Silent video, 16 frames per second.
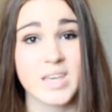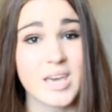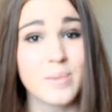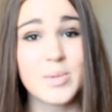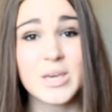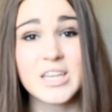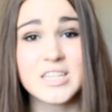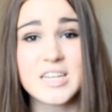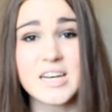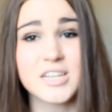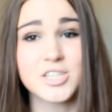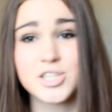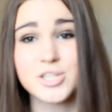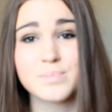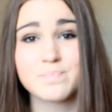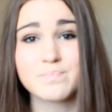Keeping in
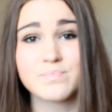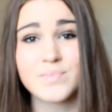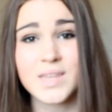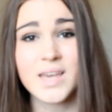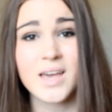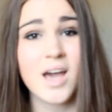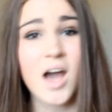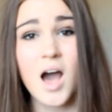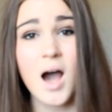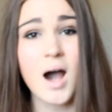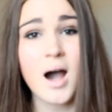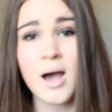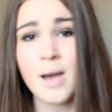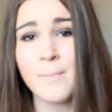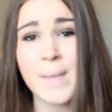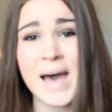touch.
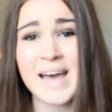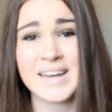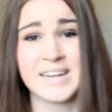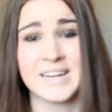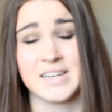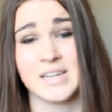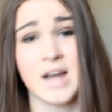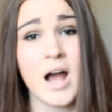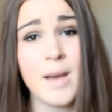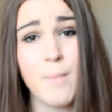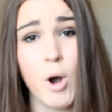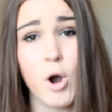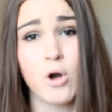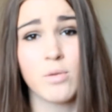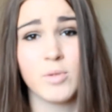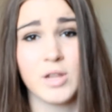I'm bad at it. I'm
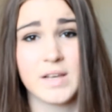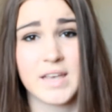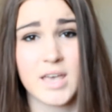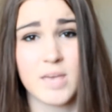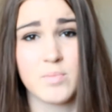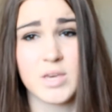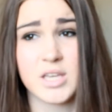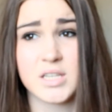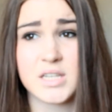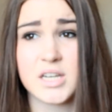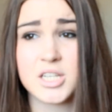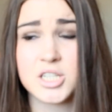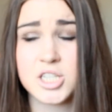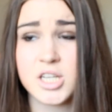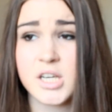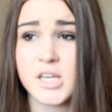horrible at keeping in
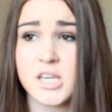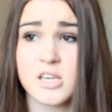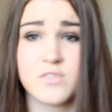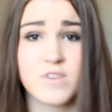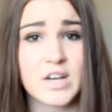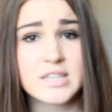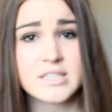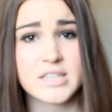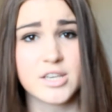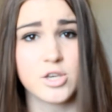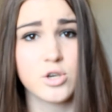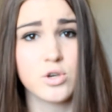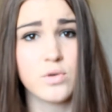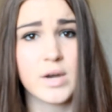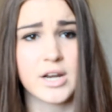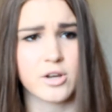touch. If I
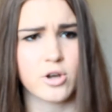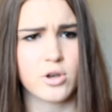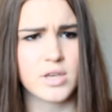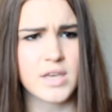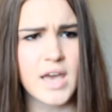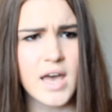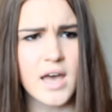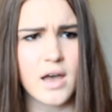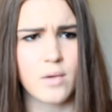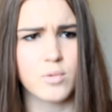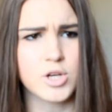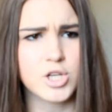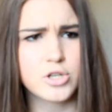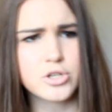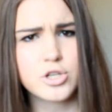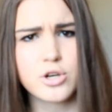see you and I go, yeah,
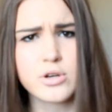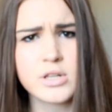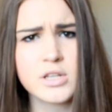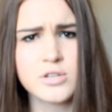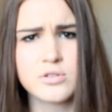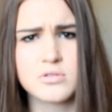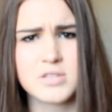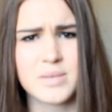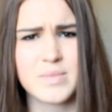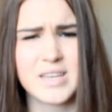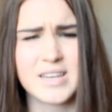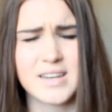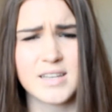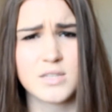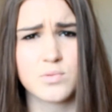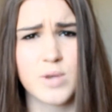we should totally do
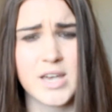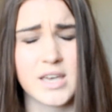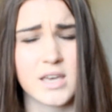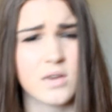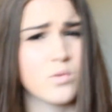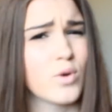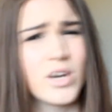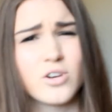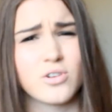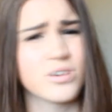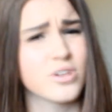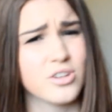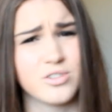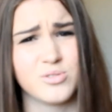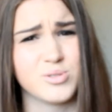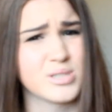something next week, we're not
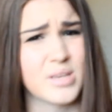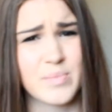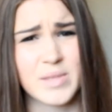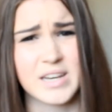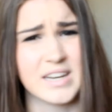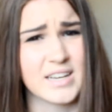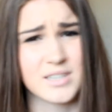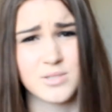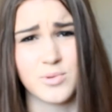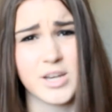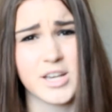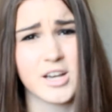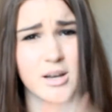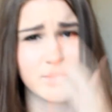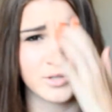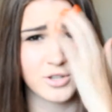gonna do something next
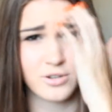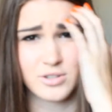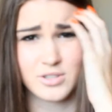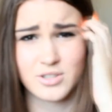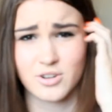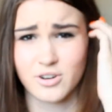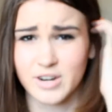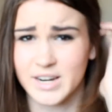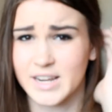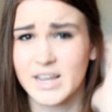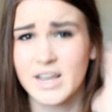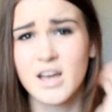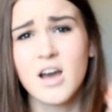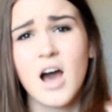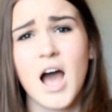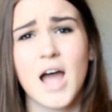week. I'm so sorry.
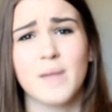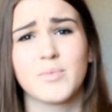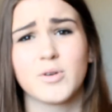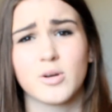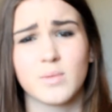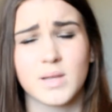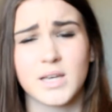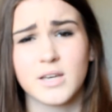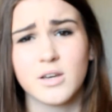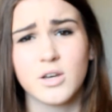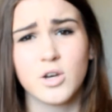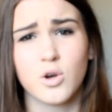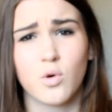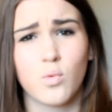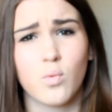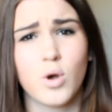I probably
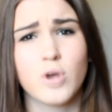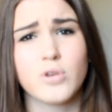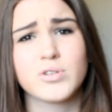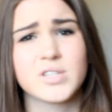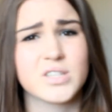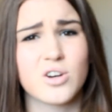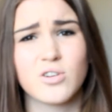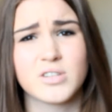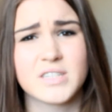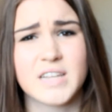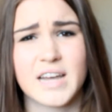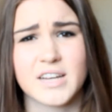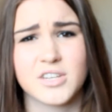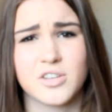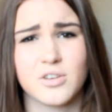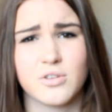won't
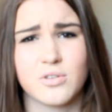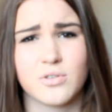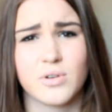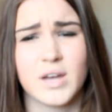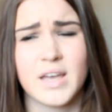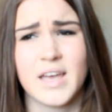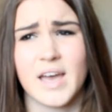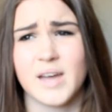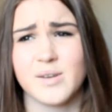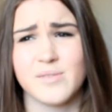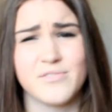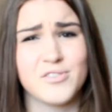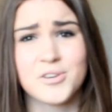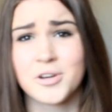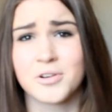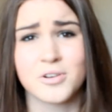contact you, and
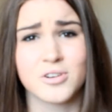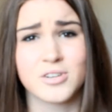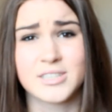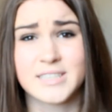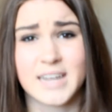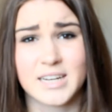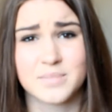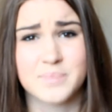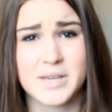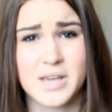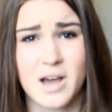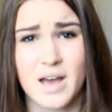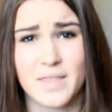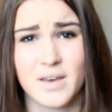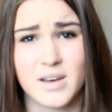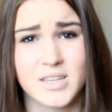if you don't contact me
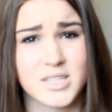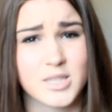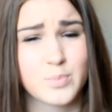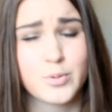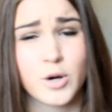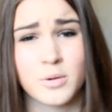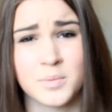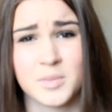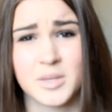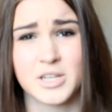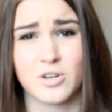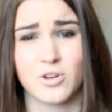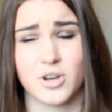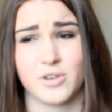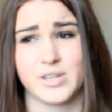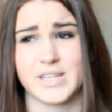either, it's probably
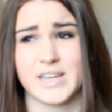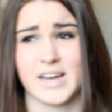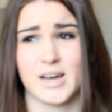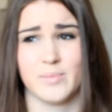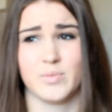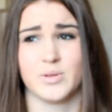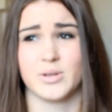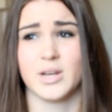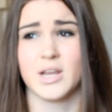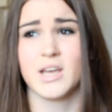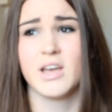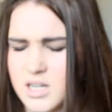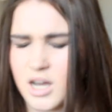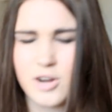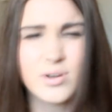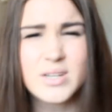not going to happen.
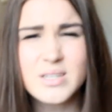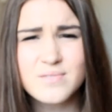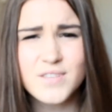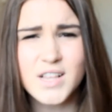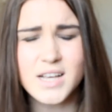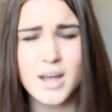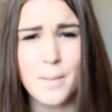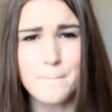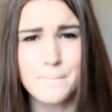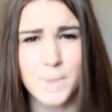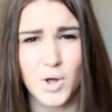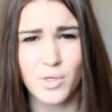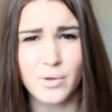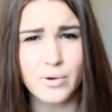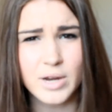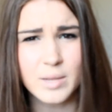I always feel like I'm
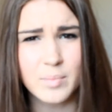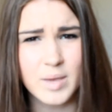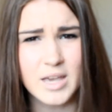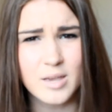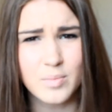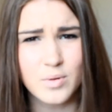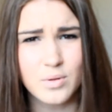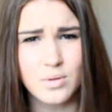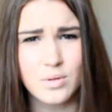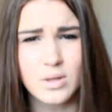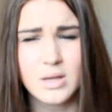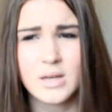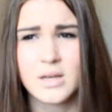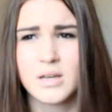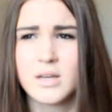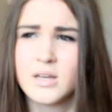bothering people.
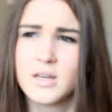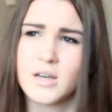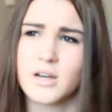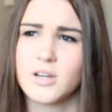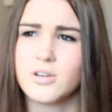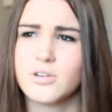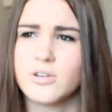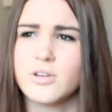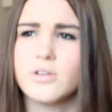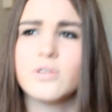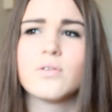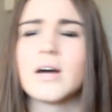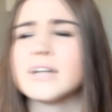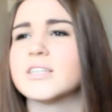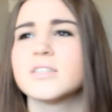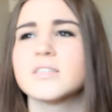I don't
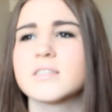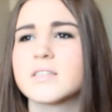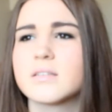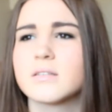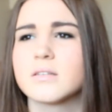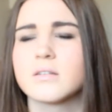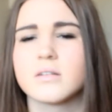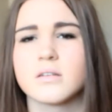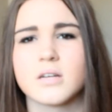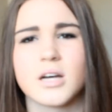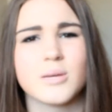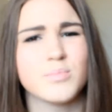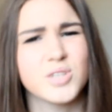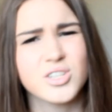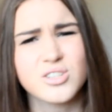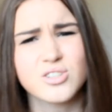know, I'm
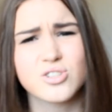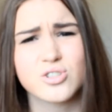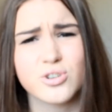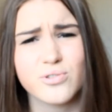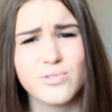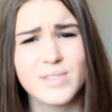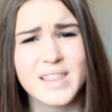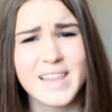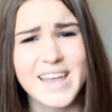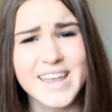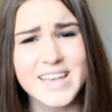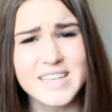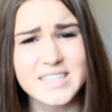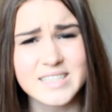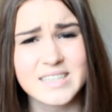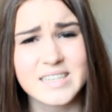just so
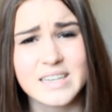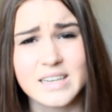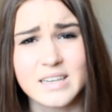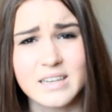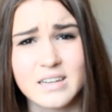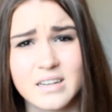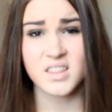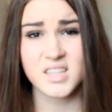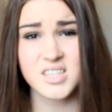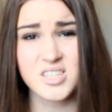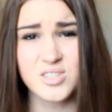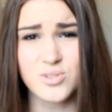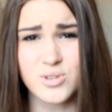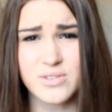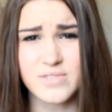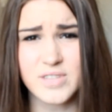lazy. This
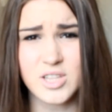is sort